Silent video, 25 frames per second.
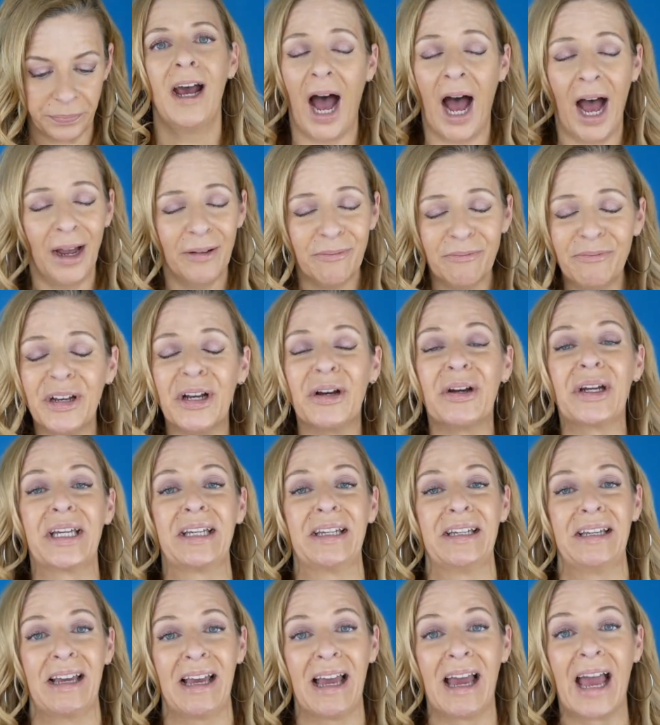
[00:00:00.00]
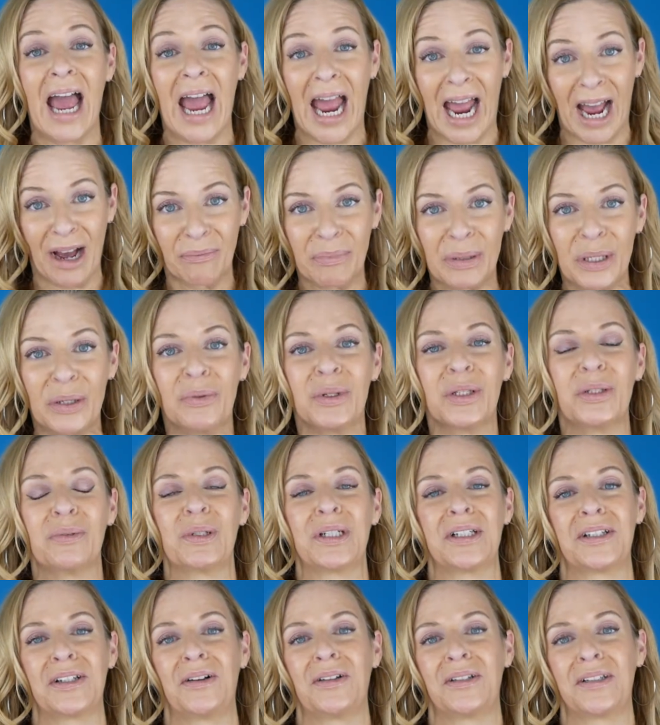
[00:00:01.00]
I'm very happy with the
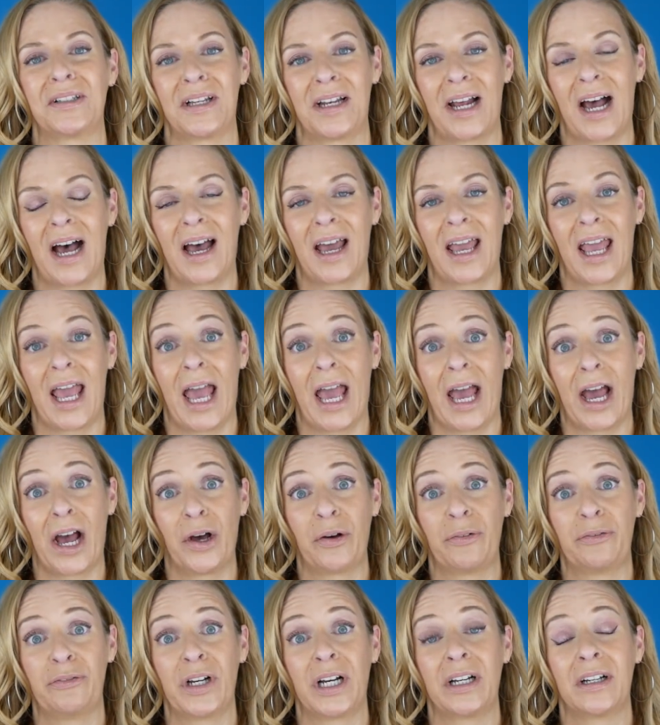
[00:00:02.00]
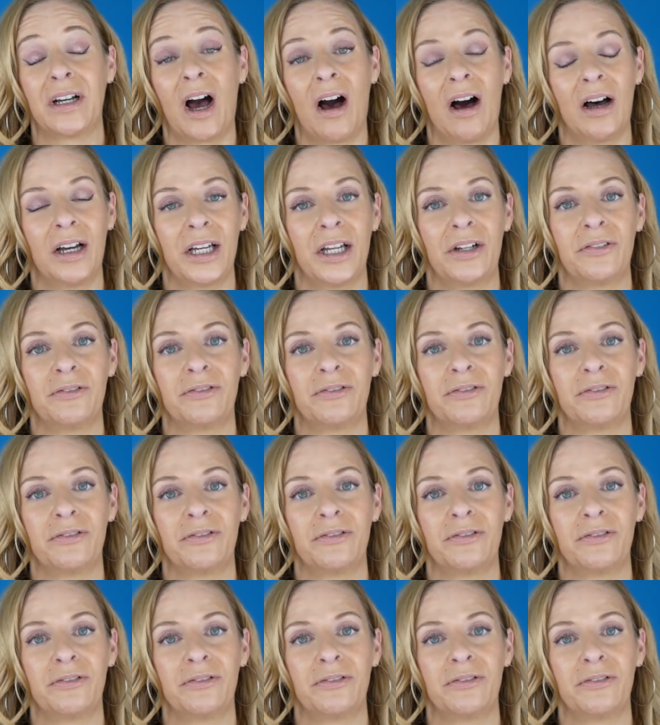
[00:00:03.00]
results that I have gotten